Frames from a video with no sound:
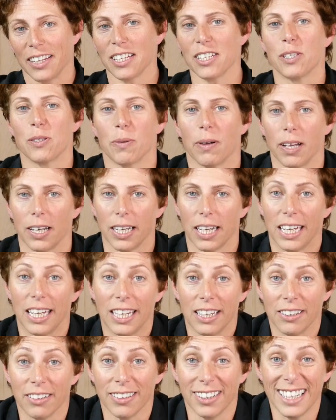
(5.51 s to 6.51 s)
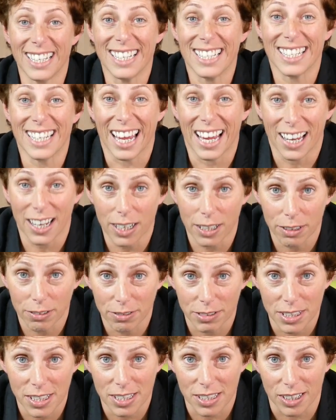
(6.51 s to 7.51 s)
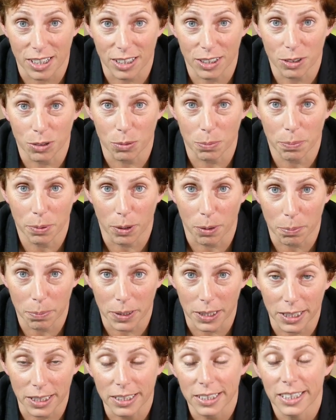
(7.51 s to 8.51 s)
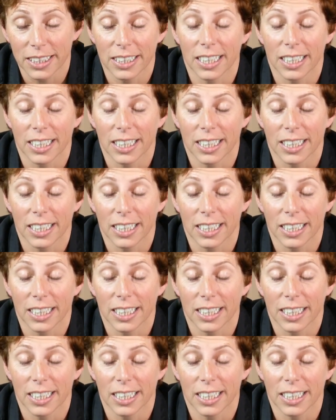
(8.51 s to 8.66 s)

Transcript: this one here is how to recycle properly.